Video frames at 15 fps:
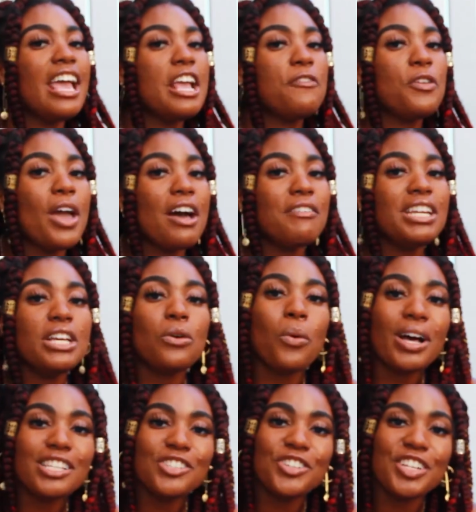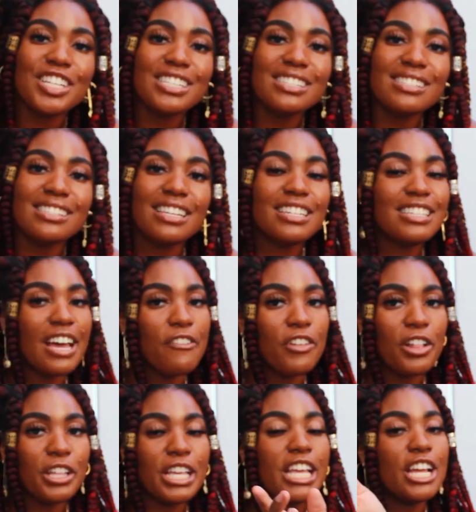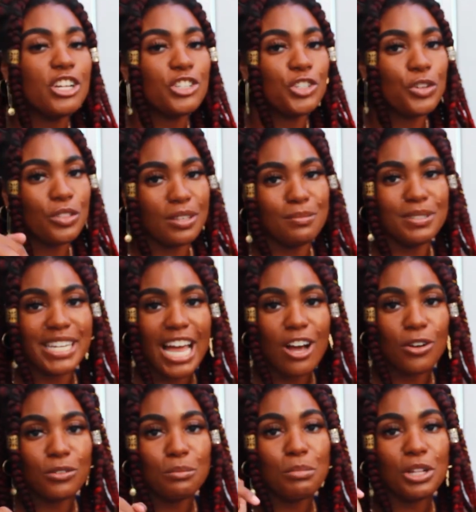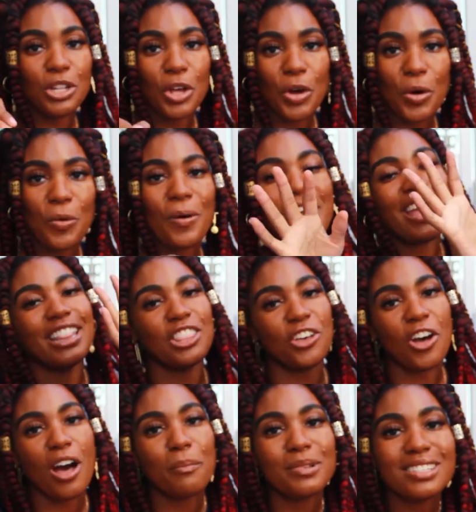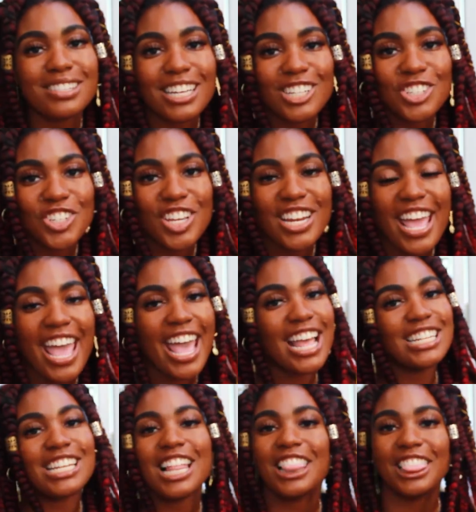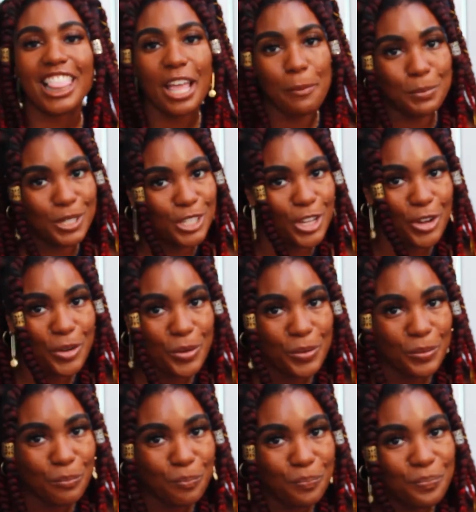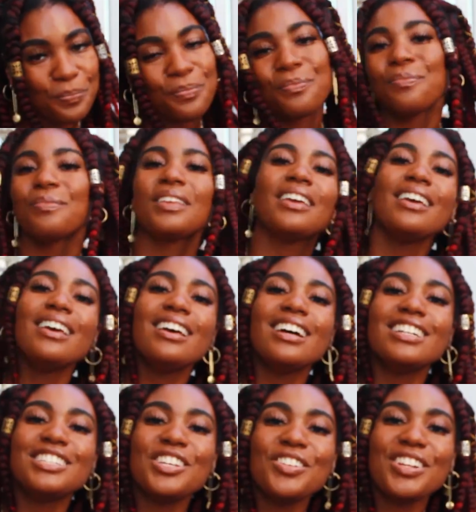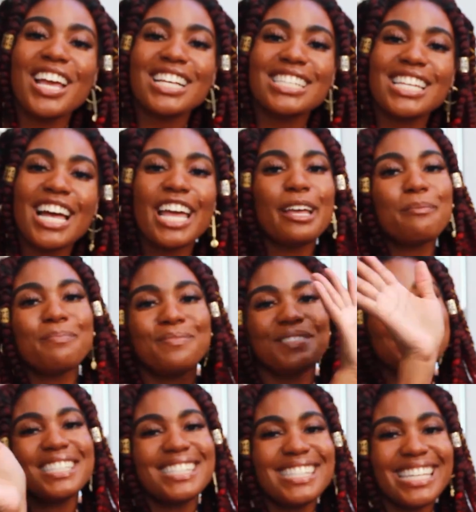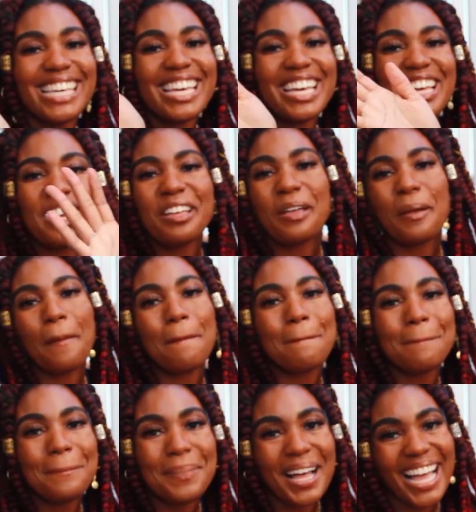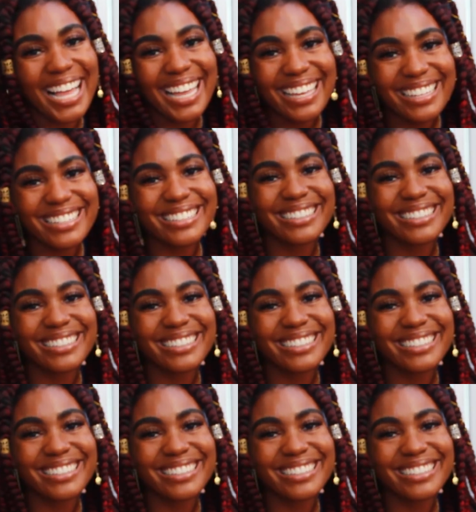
If you have any questions, definitely shoot them down below in the comment section and let me know. Until next time, see ya. Bye.